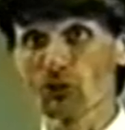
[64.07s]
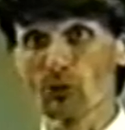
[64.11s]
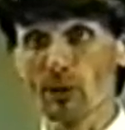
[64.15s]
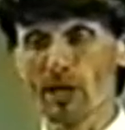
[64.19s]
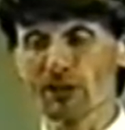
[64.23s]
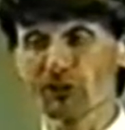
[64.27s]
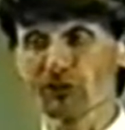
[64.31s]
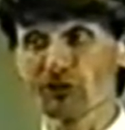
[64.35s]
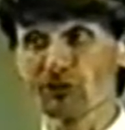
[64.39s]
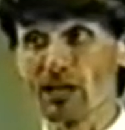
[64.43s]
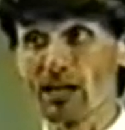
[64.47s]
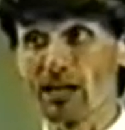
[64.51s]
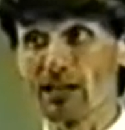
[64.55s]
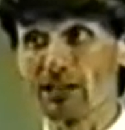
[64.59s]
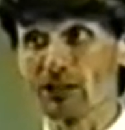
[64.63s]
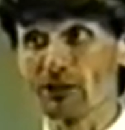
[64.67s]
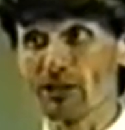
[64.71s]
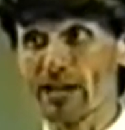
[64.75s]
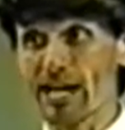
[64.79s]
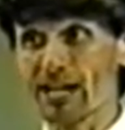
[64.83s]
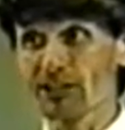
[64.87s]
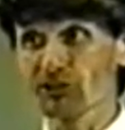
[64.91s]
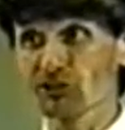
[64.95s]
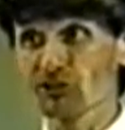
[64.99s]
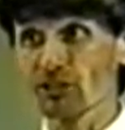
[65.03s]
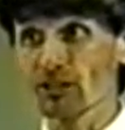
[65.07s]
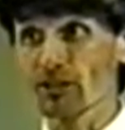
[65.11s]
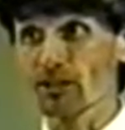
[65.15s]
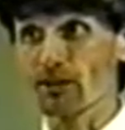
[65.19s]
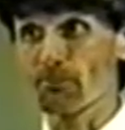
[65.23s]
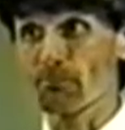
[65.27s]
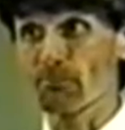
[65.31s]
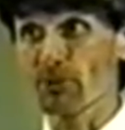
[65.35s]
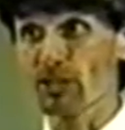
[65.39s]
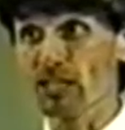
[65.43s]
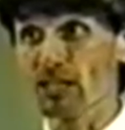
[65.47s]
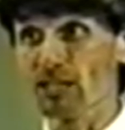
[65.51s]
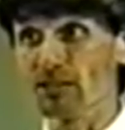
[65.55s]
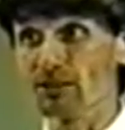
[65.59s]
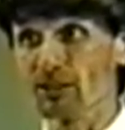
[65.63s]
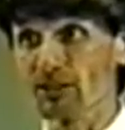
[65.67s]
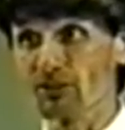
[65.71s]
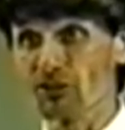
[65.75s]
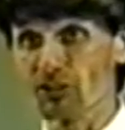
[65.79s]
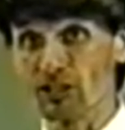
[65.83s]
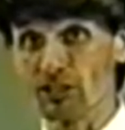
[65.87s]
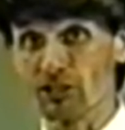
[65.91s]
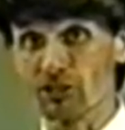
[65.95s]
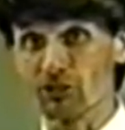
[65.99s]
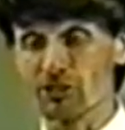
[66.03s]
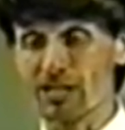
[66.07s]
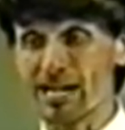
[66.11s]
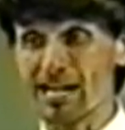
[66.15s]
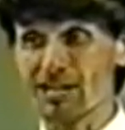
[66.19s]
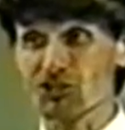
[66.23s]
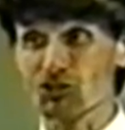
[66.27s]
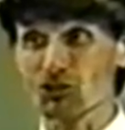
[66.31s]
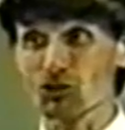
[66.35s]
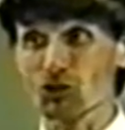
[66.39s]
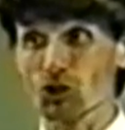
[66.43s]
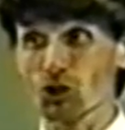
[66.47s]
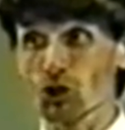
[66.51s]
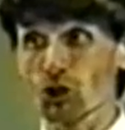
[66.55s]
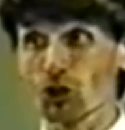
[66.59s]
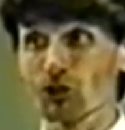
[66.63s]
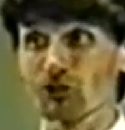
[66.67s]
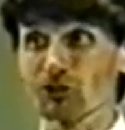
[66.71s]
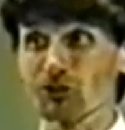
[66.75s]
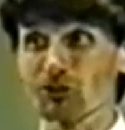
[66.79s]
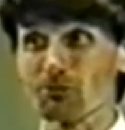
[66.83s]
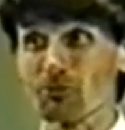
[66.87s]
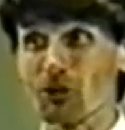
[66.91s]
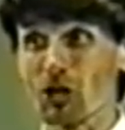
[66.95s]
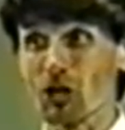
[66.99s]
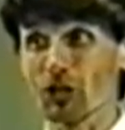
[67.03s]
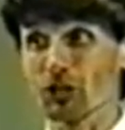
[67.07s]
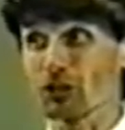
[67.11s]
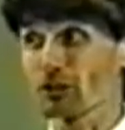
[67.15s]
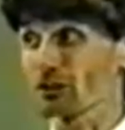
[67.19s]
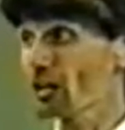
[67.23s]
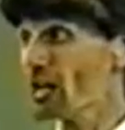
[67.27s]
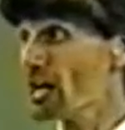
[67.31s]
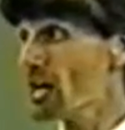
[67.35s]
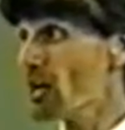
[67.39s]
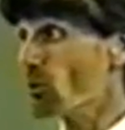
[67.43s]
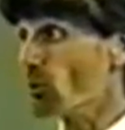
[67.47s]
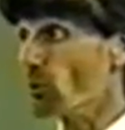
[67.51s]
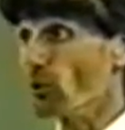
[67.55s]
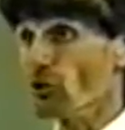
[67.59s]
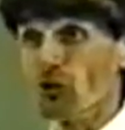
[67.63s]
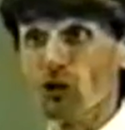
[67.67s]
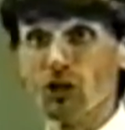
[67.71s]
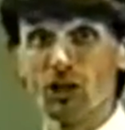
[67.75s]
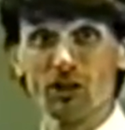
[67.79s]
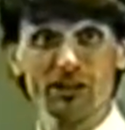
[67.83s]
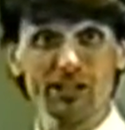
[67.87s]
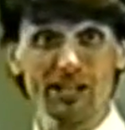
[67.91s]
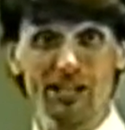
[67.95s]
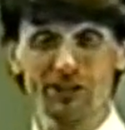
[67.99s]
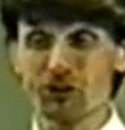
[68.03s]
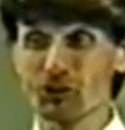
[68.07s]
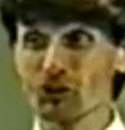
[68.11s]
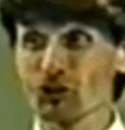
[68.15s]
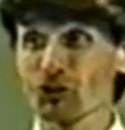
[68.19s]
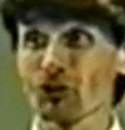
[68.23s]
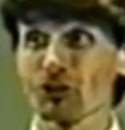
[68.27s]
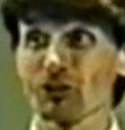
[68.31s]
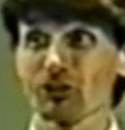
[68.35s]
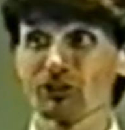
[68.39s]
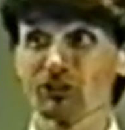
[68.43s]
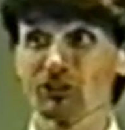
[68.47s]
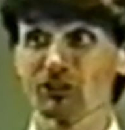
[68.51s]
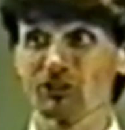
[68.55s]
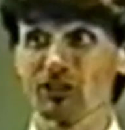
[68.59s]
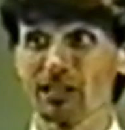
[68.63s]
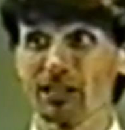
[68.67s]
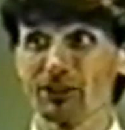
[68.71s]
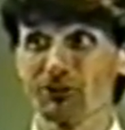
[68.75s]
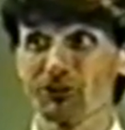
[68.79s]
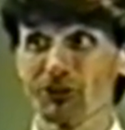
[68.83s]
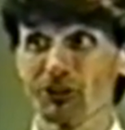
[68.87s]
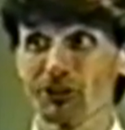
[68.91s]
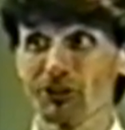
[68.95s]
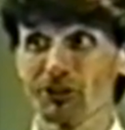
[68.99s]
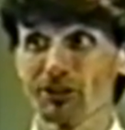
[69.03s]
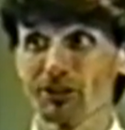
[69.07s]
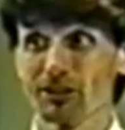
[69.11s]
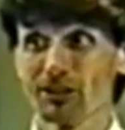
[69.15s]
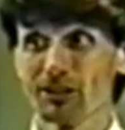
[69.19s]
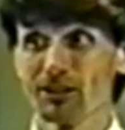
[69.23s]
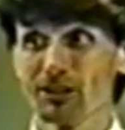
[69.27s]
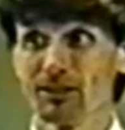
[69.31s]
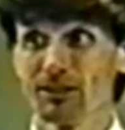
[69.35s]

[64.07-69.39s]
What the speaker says: the US dollar has to compete on the international currency market with all the other currencies out there.